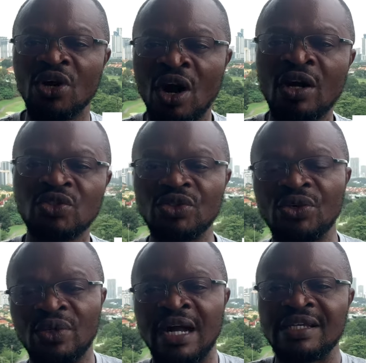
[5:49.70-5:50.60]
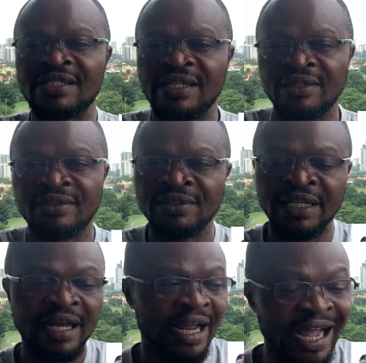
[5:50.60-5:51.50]
Hall to Newcastle.
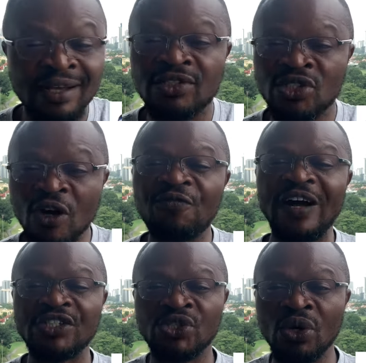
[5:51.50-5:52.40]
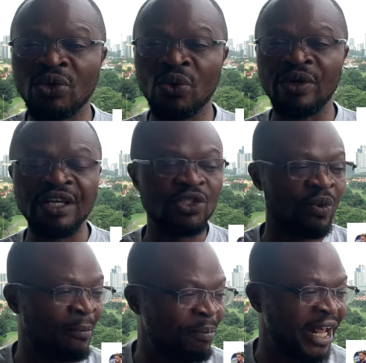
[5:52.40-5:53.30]
And so far, so good. He's
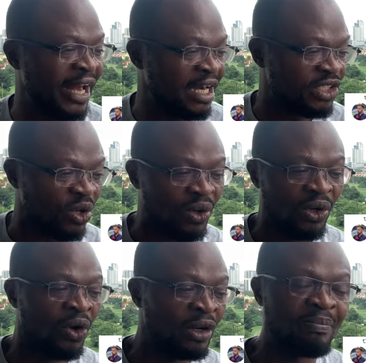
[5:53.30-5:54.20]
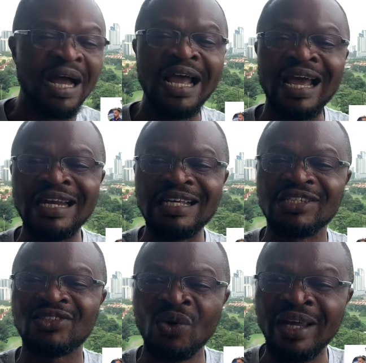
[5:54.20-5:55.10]
one player that is on loan, but, and
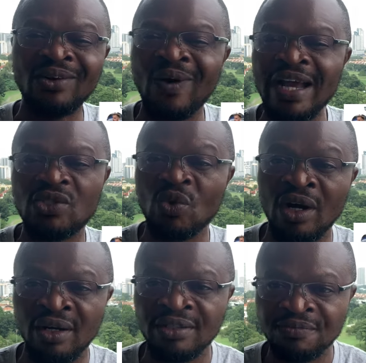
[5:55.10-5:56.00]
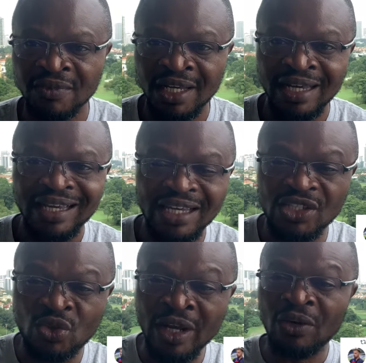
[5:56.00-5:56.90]
he's doing quite well.
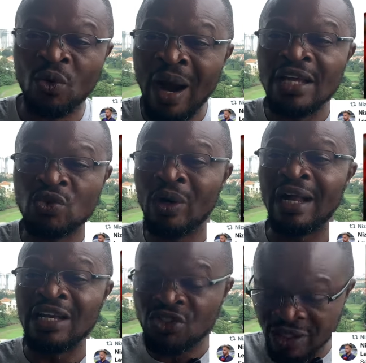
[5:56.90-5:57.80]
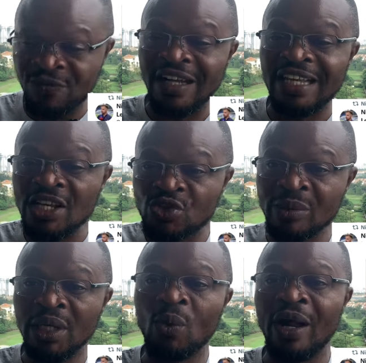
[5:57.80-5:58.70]
He's doing quite well, in fact,
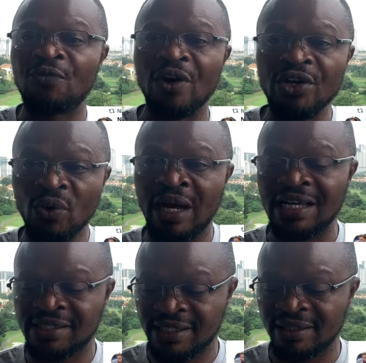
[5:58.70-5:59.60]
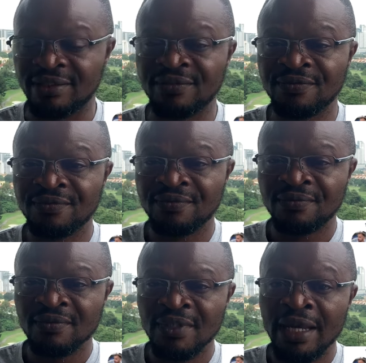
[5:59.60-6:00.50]
extremely well for Newcastle.
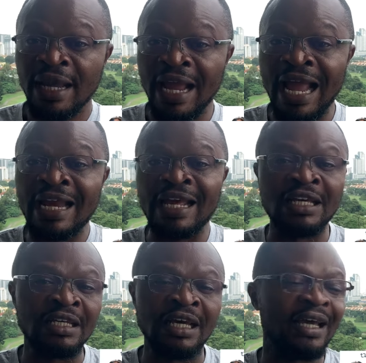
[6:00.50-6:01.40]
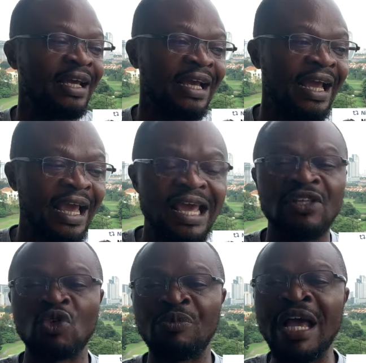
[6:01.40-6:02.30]
And it,
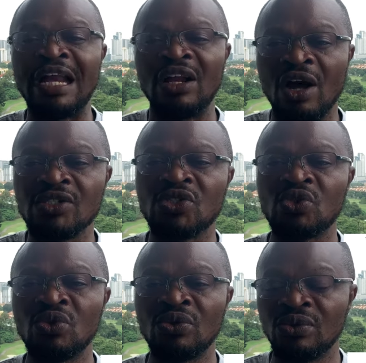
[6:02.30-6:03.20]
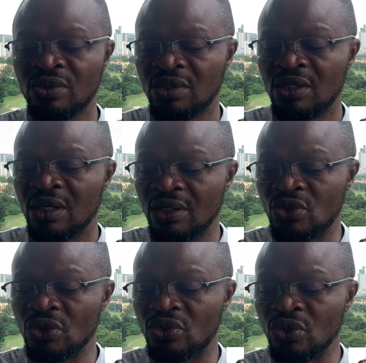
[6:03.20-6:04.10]
it will be a loss to
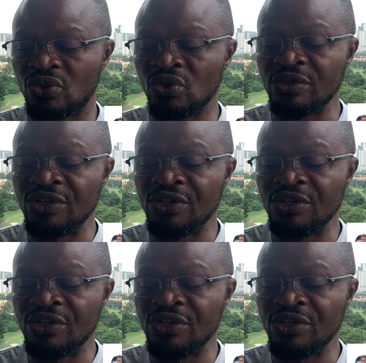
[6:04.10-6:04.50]
to, to, to